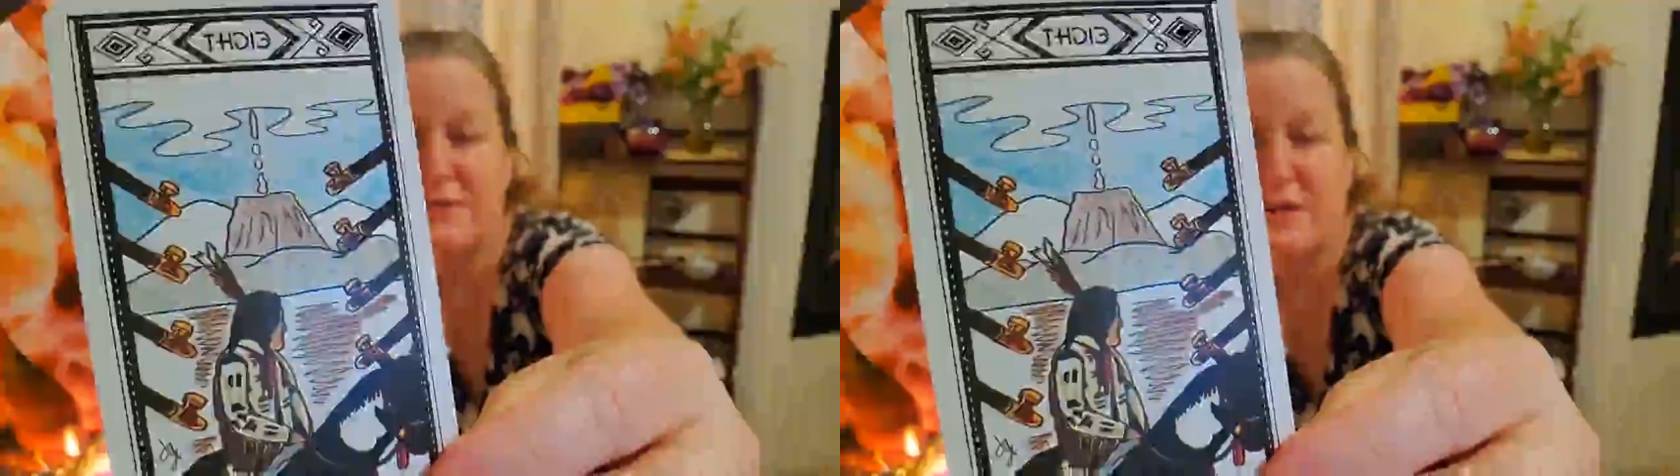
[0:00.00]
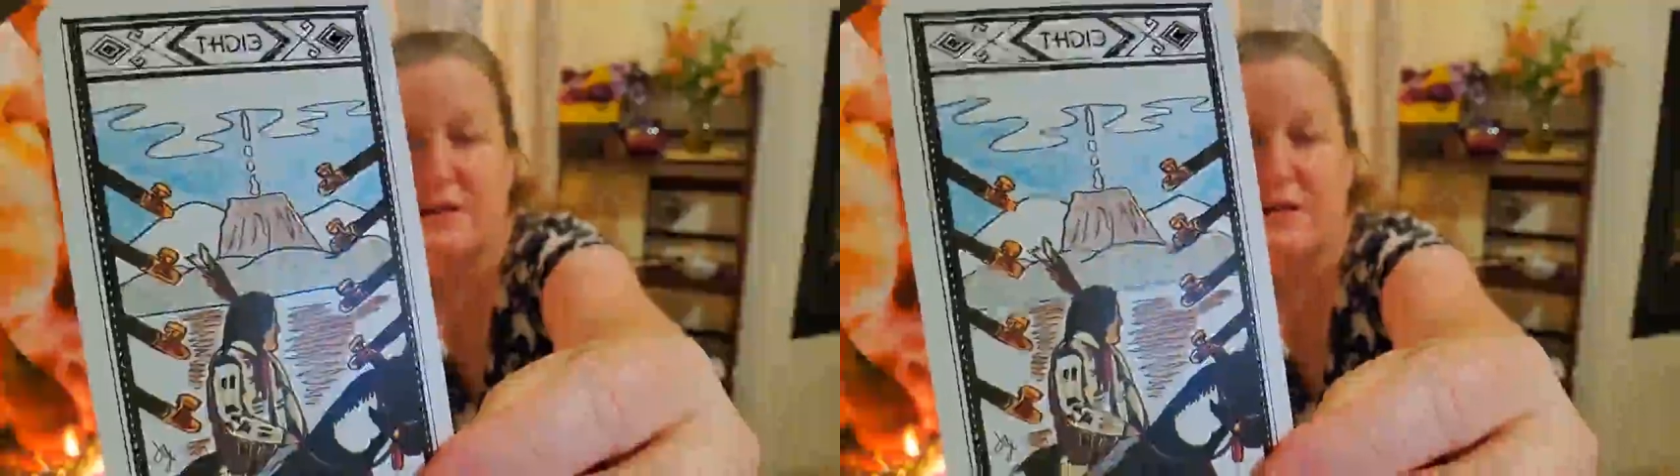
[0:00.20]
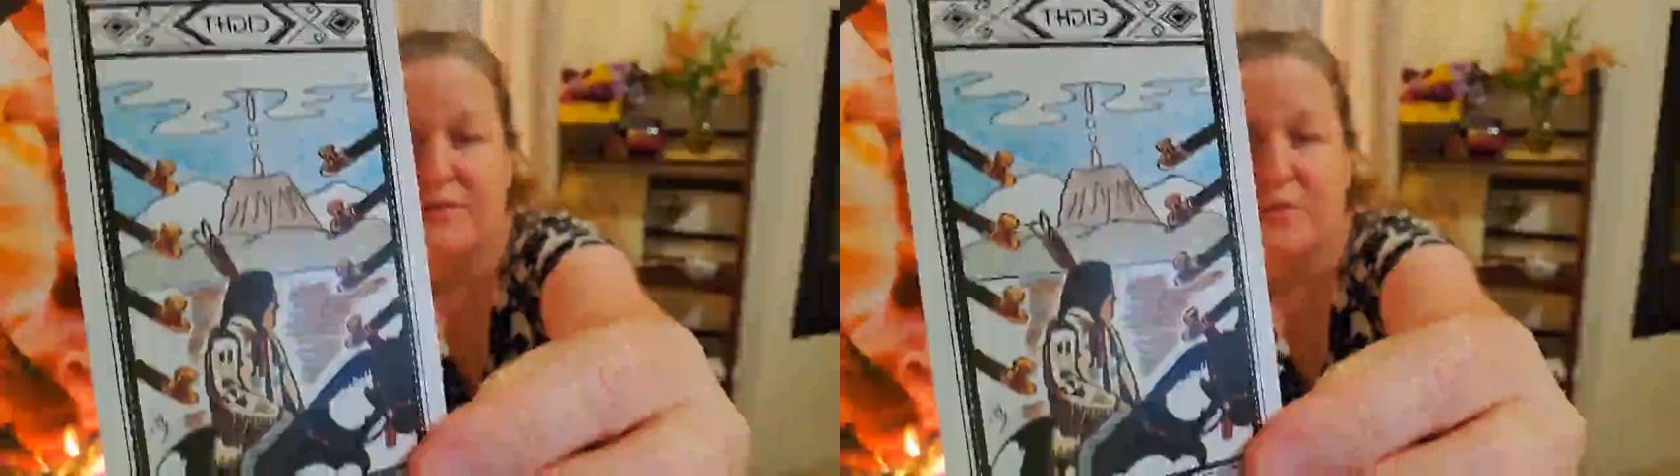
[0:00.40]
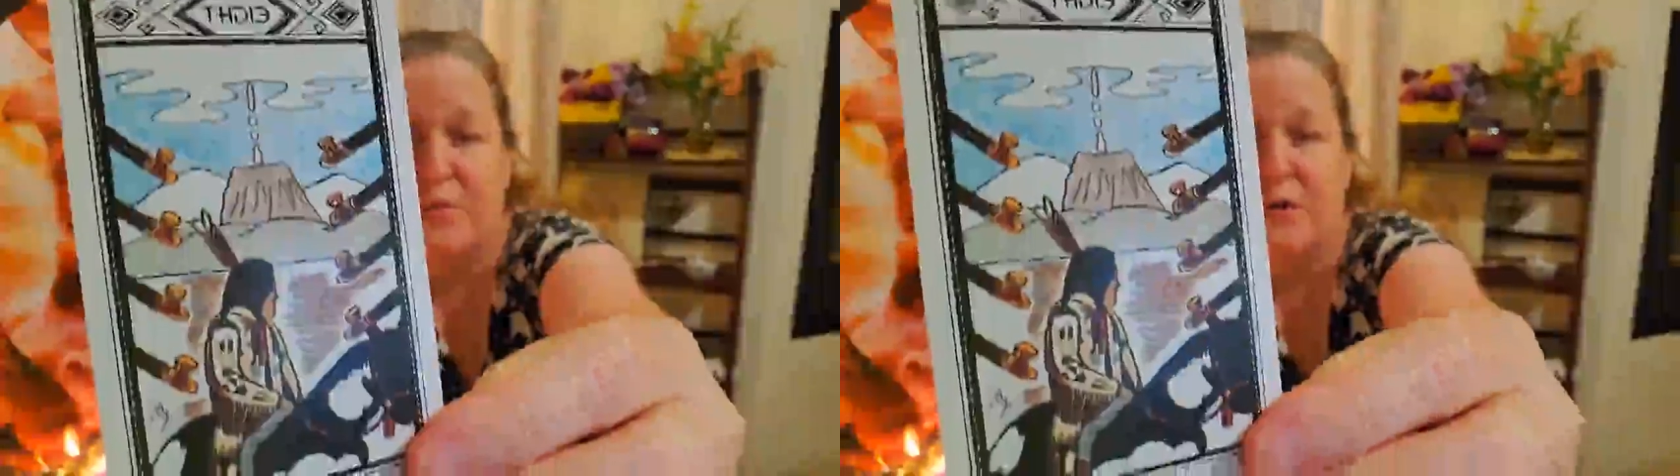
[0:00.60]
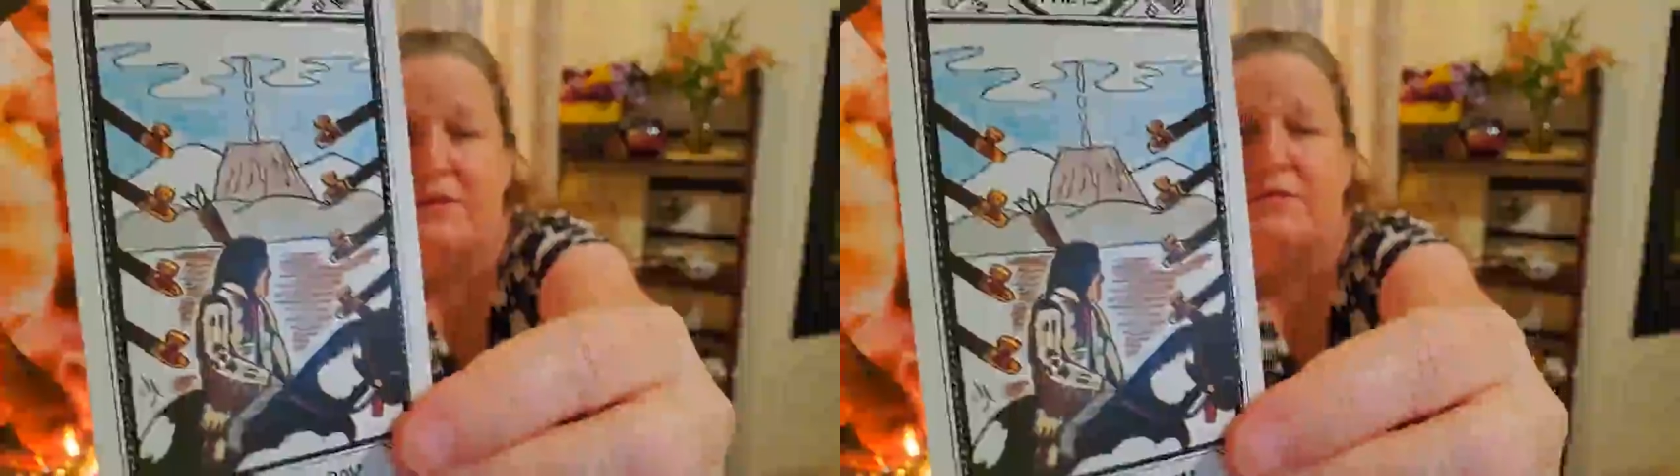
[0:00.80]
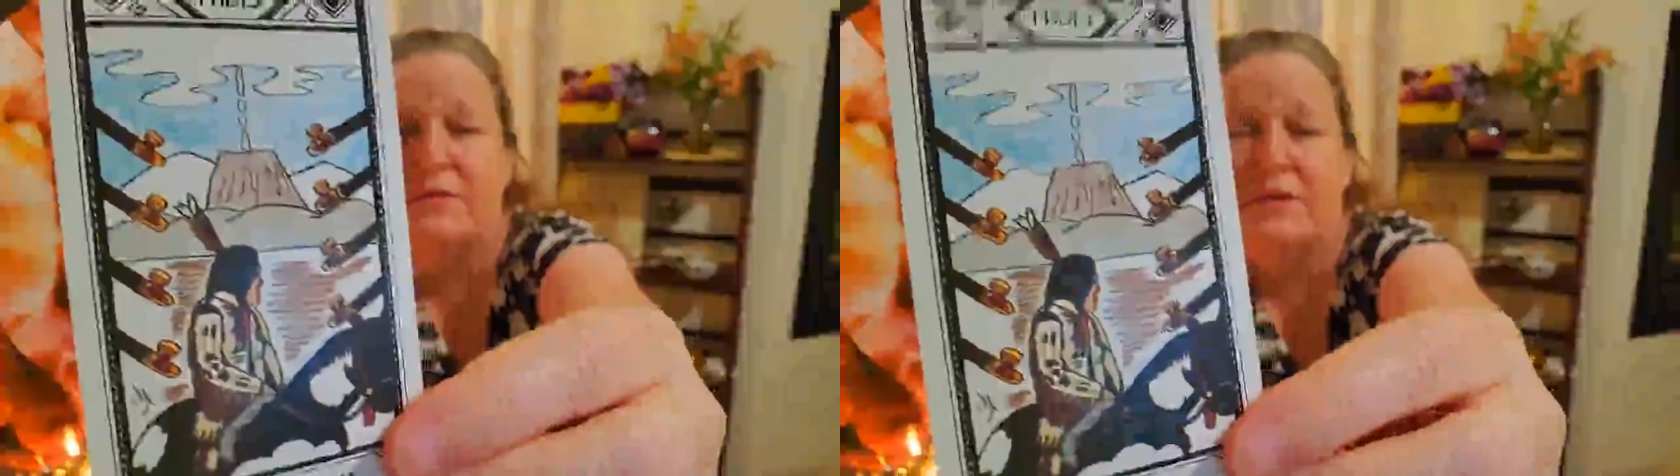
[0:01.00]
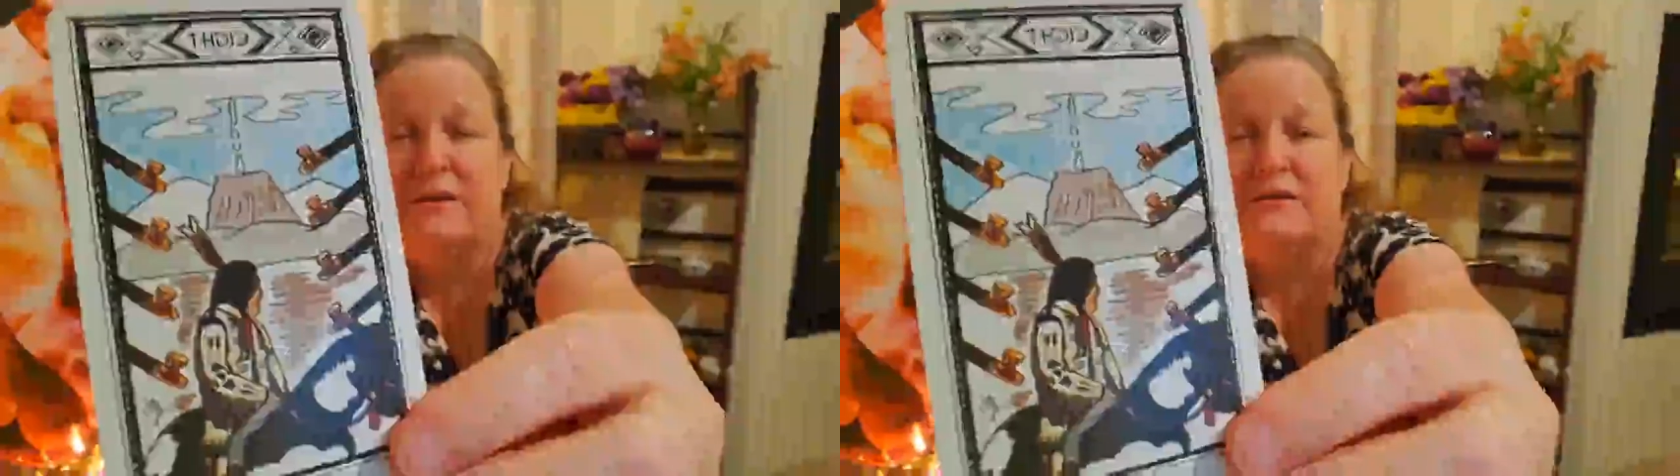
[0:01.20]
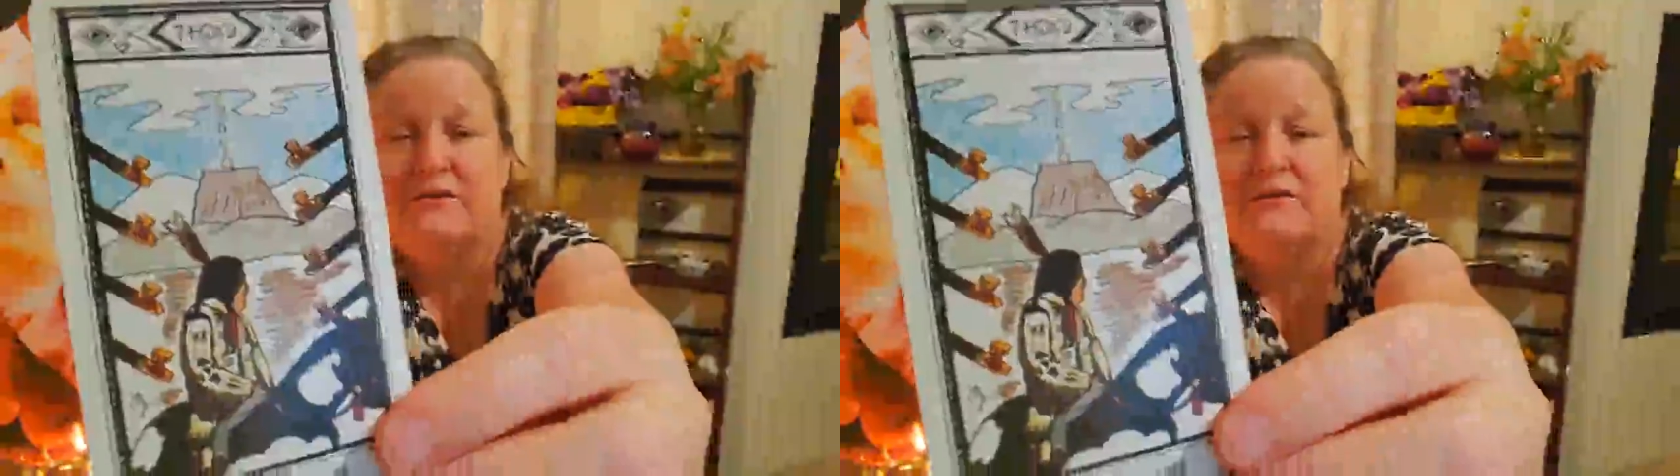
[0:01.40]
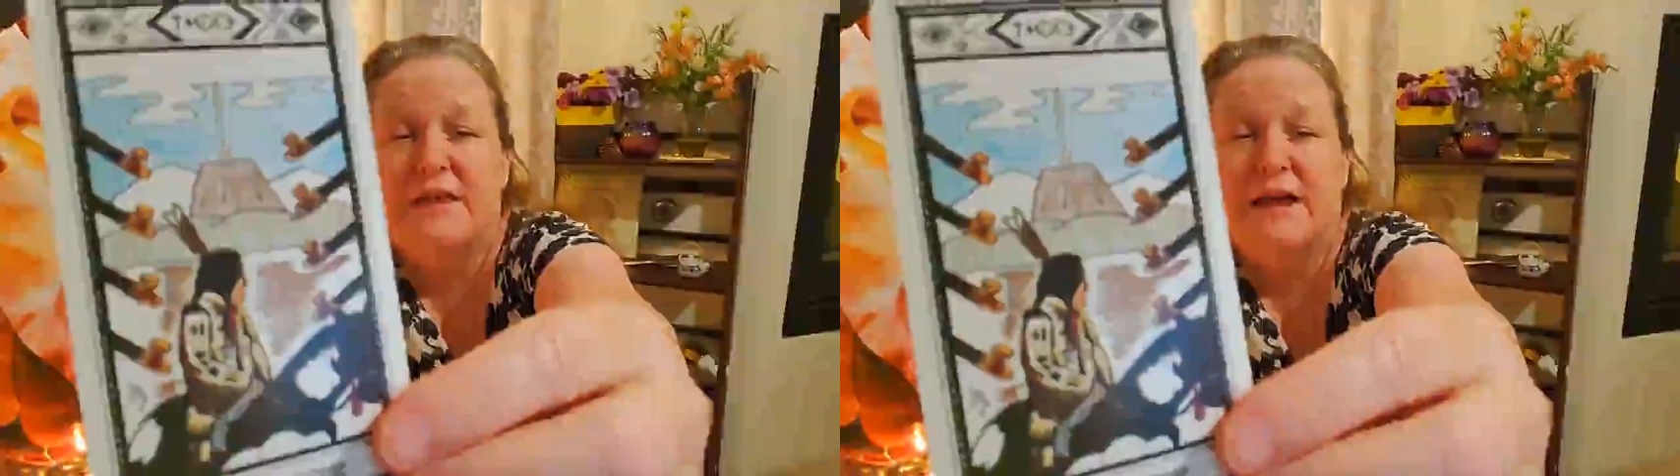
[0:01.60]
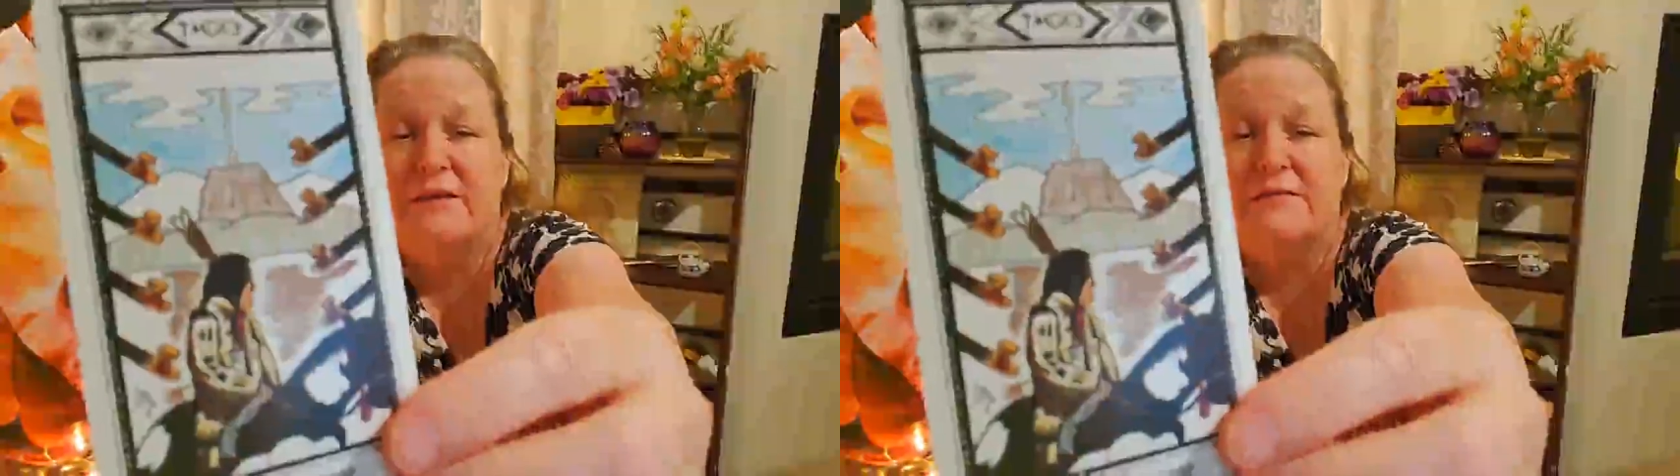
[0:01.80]
on the one thing in your
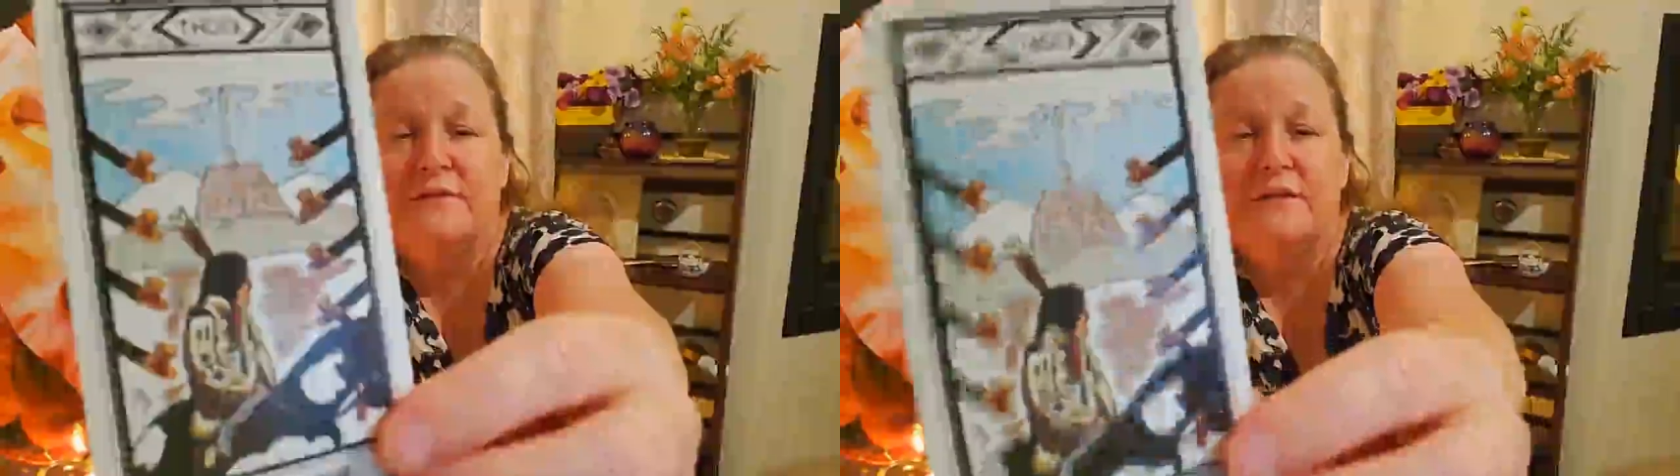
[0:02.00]
life,